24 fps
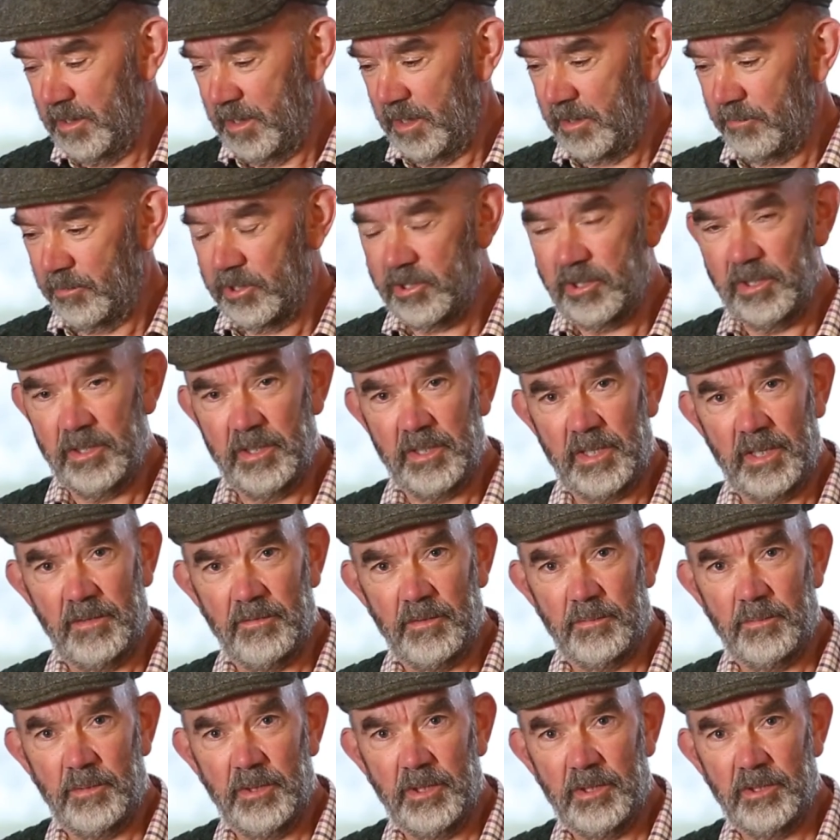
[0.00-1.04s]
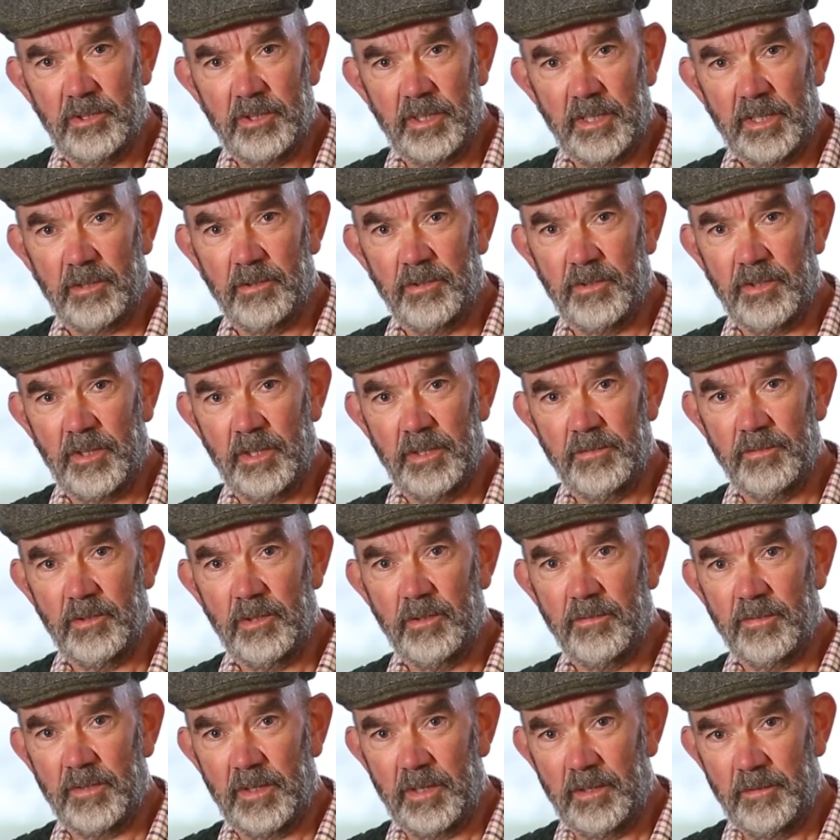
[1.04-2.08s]
and wishing that I have a bridge that I could drive
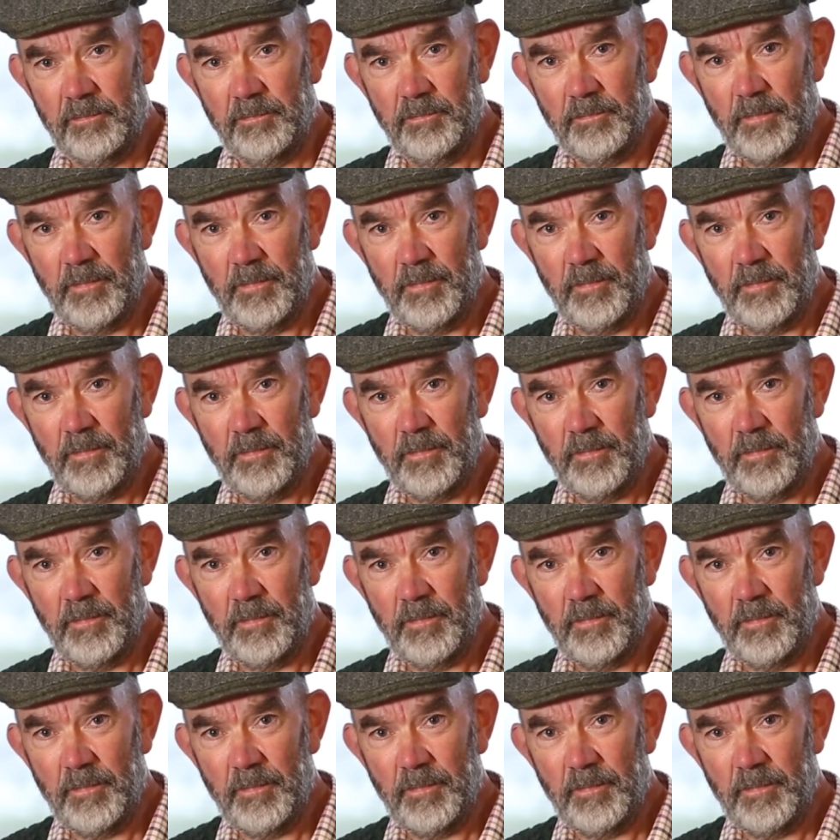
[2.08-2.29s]
over.